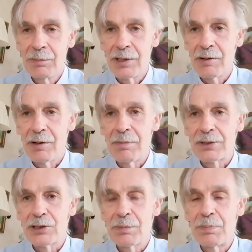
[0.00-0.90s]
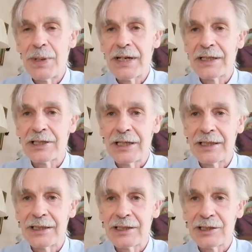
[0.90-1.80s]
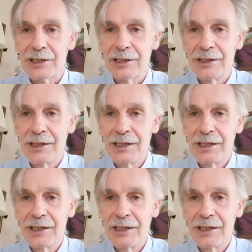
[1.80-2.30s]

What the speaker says: But there are some big sins,